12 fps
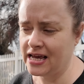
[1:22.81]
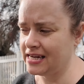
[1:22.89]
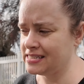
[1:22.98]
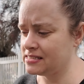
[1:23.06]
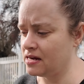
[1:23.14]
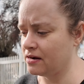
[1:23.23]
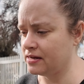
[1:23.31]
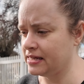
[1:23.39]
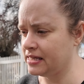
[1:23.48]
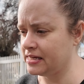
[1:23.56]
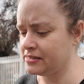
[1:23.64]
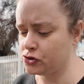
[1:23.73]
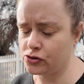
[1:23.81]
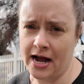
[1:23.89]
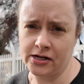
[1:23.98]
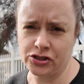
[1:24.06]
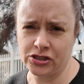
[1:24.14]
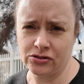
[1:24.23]
it's not going to get
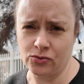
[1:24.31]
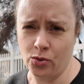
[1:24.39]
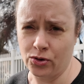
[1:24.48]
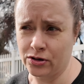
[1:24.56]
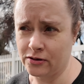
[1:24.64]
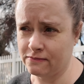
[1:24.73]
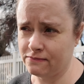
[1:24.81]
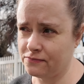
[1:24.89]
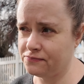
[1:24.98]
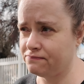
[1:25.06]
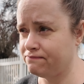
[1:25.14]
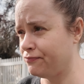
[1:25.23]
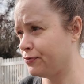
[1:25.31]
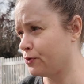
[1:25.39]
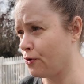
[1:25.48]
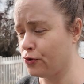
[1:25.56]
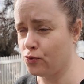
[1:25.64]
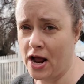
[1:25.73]
trashed or
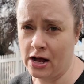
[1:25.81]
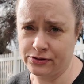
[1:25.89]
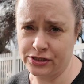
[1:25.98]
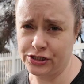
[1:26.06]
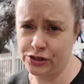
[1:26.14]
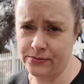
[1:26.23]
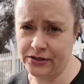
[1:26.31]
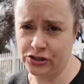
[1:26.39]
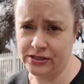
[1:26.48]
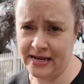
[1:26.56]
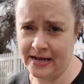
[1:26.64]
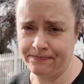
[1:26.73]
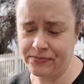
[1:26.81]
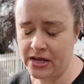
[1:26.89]
thrown around too much in that.